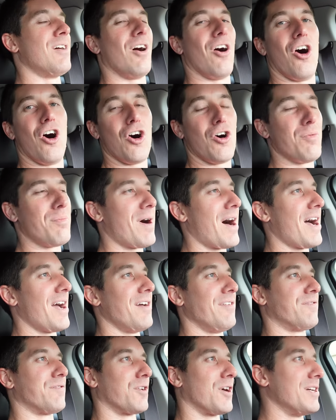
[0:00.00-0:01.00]
All
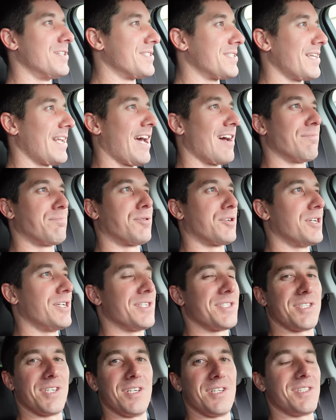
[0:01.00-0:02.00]
my friends that have
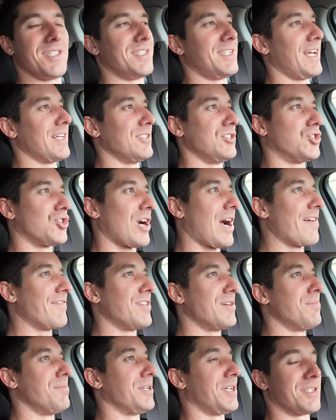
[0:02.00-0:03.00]
Priuses that daily drive
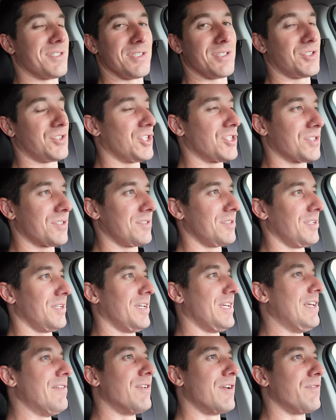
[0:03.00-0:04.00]
them because it's just,
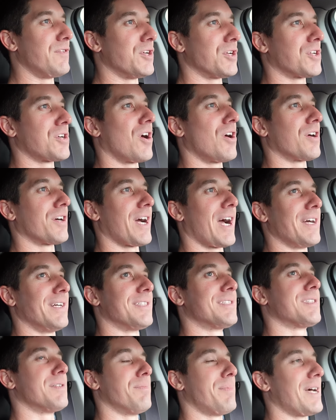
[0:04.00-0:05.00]
even if you're a car guy,
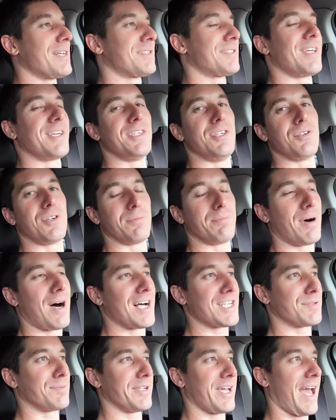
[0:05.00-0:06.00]
it's the best thing you can
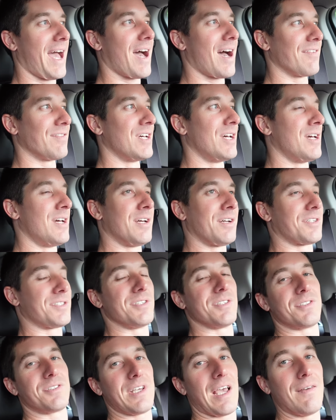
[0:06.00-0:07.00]
possibly have because
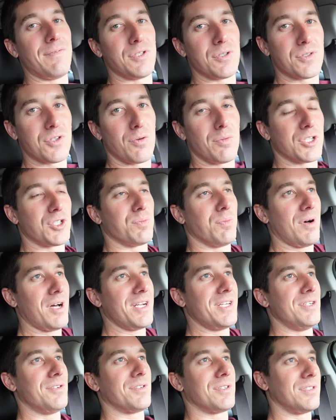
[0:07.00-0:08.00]
it saves you so much
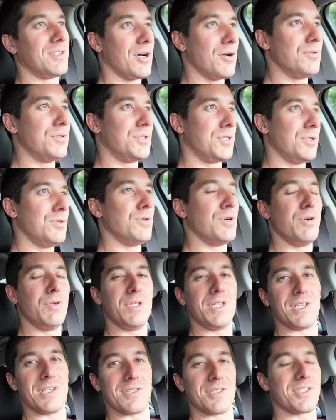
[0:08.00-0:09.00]
money. You can go do
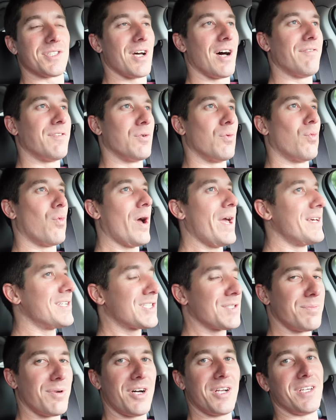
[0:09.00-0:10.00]
Hoonigan stuff and
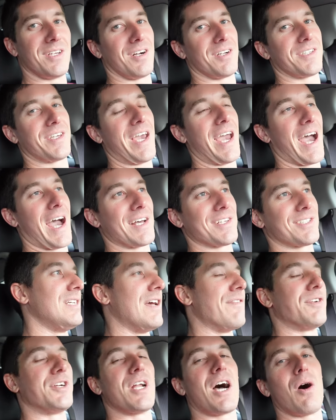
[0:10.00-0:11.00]
waste money on gas.
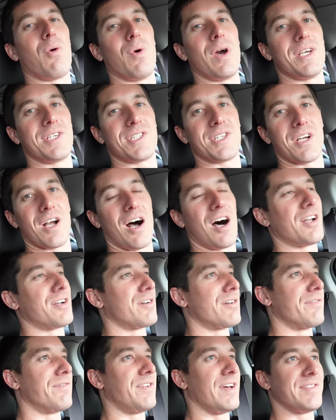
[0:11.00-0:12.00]
If you're not wasting
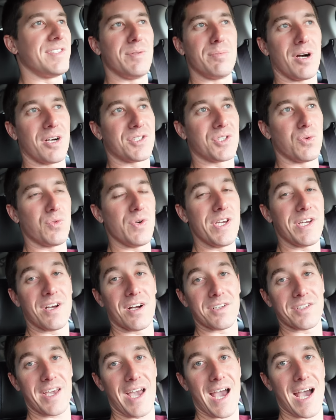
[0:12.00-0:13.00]
150 bucks a week
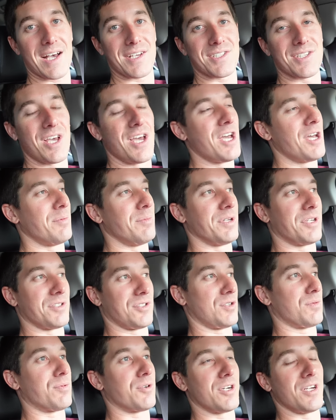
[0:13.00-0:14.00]
on gas
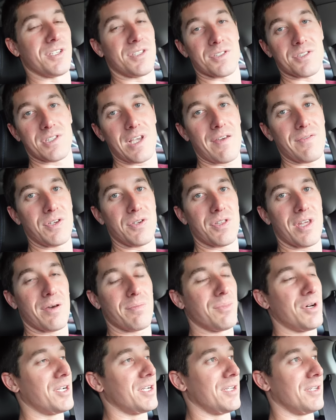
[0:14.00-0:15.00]
because your Prius is saving you
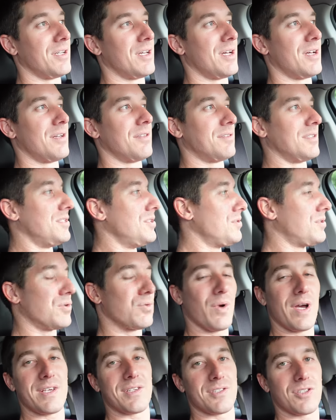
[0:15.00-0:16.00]
that money, then you
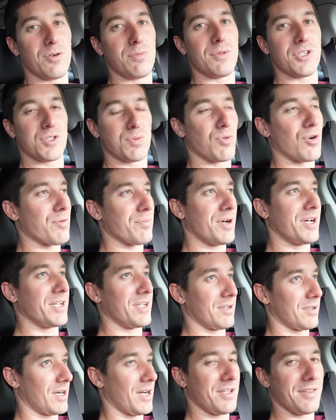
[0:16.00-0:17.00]
can waste so much more
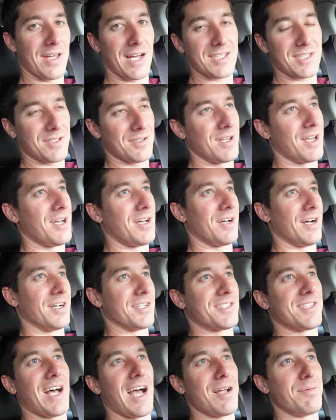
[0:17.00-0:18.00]
money, all right? That's a
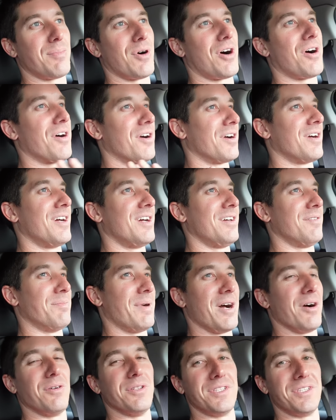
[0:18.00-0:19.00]
sidebar,
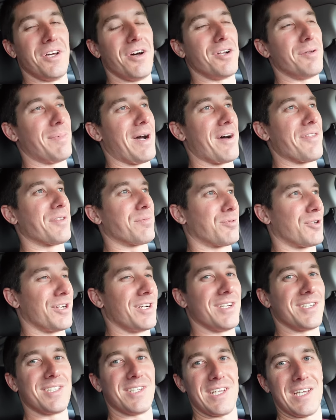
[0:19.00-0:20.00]
my only note about the
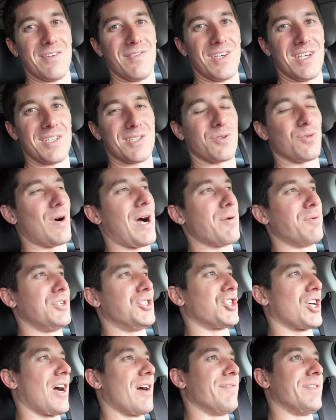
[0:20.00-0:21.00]
Prius and EVs and why we
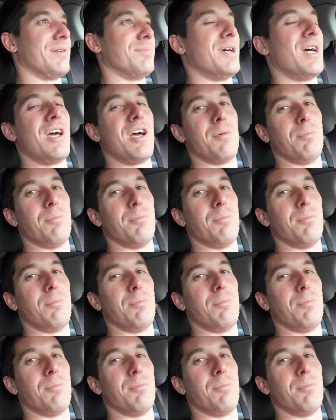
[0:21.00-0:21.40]
drive them.